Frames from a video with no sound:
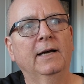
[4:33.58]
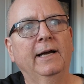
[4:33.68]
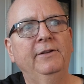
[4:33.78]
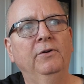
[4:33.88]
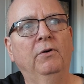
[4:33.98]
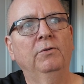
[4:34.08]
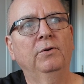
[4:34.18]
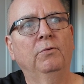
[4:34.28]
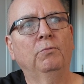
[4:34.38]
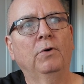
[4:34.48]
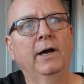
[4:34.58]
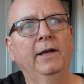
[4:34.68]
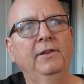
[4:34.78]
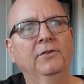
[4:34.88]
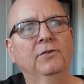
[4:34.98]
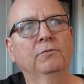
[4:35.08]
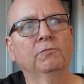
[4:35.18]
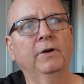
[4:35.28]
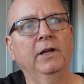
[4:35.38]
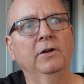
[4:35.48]
I don't know why there's
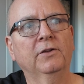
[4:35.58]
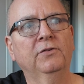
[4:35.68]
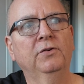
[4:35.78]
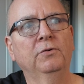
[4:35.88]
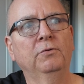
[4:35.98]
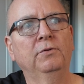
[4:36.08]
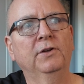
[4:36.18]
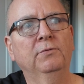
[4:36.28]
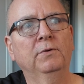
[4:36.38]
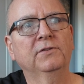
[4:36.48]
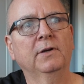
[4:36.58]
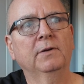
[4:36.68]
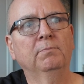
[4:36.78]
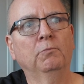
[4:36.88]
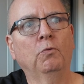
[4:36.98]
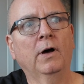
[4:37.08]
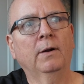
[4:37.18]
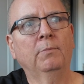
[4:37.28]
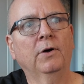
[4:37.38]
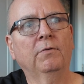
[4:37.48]
three and not two. This one's a
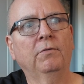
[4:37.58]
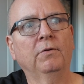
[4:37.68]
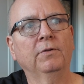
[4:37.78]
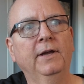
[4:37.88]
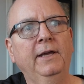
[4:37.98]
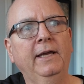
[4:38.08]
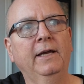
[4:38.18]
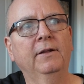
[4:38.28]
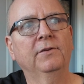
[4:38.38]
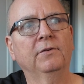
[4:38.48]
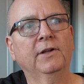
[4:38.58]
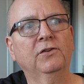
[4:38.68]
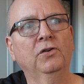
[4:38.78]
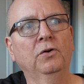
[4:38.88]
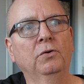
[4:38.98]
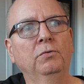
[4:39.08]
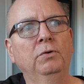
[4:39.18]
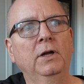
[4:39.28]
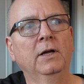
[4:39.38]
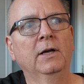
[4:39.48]
water bottle holder here. There's only
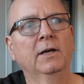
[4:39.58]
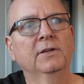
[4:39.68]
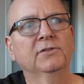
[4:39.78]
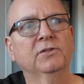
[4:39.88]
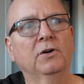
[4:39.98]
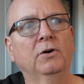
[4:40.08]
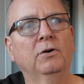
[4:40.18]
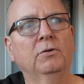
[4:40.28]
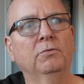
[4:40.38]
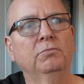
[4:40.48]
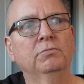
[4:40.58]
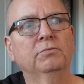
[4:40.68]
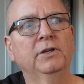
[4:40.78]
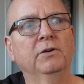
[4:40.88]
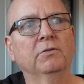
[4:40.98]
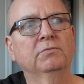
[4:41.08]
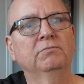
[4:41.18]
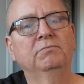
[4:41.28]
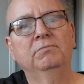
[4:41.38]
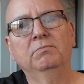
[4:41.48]
two. So, you know,
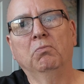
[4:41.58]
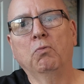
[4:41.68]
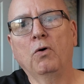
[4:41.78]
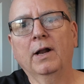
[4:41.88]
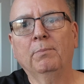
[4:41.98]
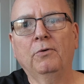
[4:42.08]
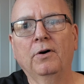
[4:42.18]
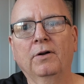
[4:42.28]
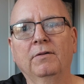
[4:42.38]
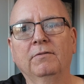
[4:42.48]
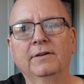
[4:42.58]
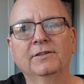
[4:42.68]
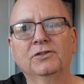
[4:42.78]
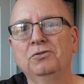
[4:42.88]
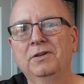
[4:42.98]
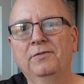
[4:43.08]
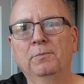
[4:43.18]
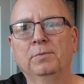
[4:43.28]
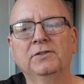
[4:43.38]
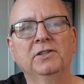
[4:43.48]
water bottle in two
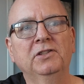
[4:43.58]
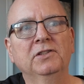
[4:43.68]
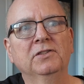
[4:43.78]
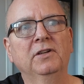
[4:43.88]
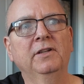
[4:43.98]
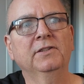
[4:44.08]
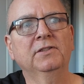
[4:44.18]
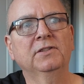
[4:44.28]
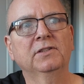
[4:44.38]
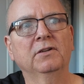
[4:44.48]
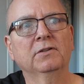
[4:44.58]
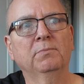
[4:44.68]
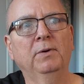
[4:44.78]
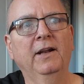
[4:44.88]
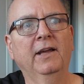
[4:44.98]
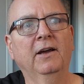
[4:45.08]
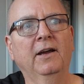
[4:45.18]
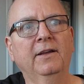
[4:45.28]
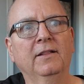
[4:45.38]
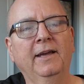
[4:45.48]
different positions on this, you know, depending
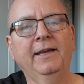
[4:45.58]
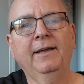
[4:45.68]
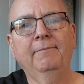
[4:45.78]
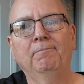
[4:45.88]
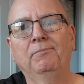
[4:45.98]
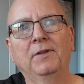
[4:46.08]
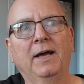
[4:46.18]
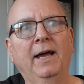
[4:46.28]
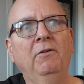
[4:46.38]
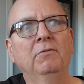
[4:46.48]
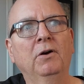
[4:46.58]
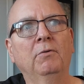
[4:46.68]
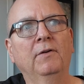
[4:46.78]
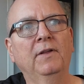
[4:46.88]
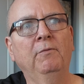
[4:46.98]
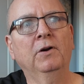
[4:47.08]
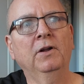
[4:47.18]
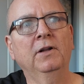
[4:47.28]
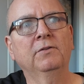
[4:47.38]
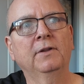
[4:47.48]
how you like it. I don't know. If they were
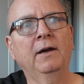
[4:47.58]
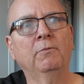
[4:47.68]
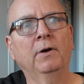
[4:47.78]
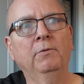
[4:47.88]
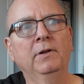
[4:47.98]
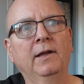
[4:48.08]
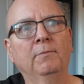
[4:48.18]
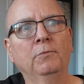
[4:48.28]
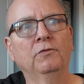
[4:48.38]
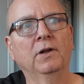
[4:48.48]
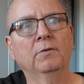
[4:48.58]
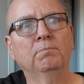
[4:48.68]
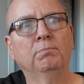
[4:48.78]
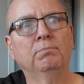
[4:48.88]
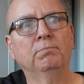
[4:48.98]
going to do that, why wouldn't they have moved the